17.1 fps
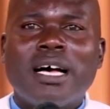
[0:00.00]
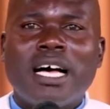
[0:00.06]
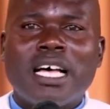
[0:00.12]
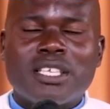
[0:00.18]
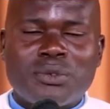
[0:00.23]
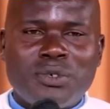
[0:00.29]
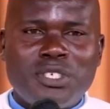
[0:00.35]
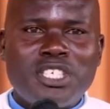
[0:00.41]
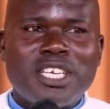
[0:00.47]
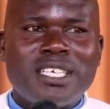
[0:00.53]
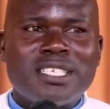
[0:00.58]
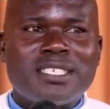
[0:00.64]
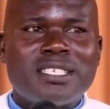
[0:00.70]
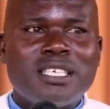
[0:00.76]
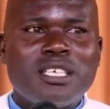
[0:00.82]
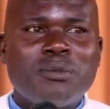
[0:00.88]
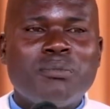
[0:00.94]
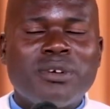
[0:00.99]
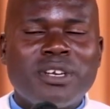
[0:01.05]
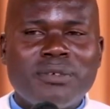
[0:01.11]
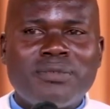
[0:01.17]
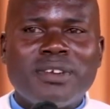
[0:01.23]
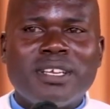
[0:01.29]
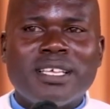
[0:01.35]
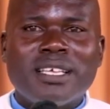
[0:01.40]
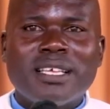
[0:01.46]
as we shall see
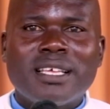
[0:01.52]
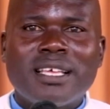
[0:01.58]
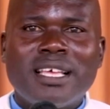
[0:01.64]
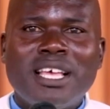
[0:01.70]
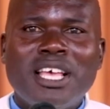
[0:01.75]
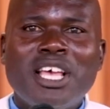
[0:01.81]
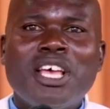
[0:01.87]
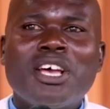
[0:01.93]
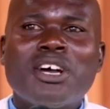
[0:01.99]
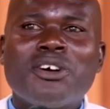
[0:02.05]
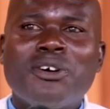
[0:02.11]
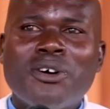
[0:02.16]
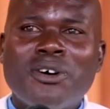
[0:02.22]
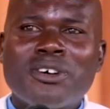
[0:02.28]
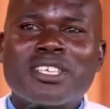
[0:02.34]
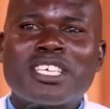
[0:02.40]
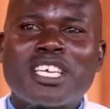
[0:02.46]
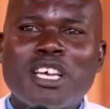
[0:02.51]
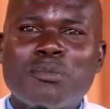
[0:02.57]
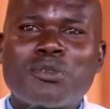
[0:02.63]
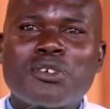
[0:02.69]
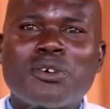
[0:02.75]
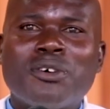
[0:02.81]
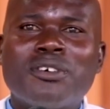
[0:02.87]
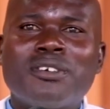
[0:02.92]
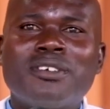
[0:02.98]
briefly, God
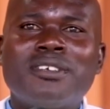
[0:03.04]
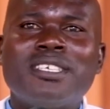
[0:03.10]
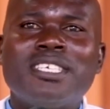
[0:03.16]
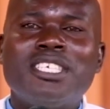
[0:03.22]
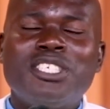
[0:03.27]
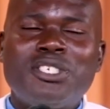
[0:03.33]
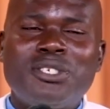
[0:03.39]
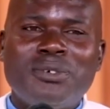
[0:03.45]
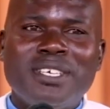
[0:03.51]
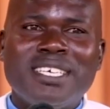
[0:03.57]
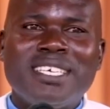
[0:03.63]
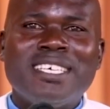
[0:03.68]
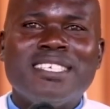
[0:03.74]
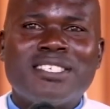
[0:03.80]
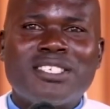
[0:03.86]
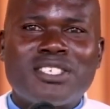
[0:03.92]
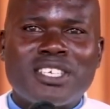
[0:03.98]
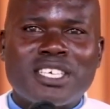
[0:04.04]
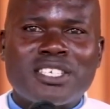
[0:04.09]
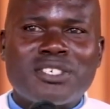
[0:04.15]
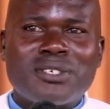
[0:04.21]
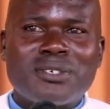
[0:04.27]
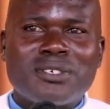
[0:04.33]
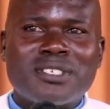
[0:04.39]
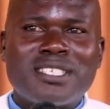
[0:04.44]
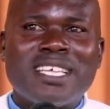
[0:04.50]
kept on issuing
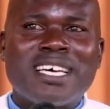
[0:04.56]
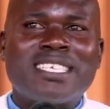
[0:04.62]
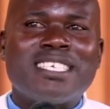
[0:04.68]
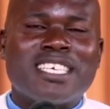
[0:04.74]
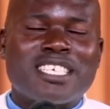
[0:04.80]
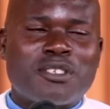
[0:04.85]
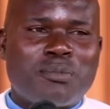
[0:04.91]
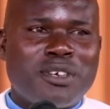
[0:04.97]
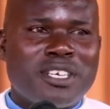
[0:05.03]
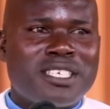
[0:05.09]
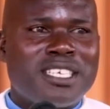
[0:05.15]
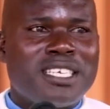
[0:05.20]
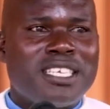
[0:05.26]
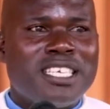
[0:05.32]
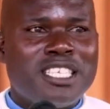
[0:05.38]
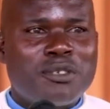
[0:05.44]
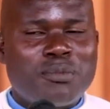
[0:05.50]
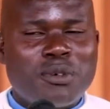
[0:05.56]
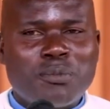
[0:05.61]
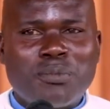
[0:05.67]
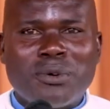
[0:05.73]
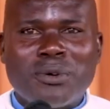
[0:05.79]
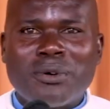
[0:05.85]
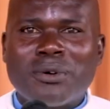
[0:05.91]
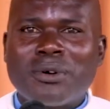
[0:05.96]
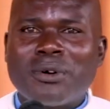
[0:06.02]
instructions that He expected His
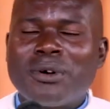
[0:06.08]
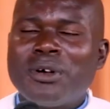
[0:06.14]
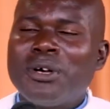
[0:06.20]
people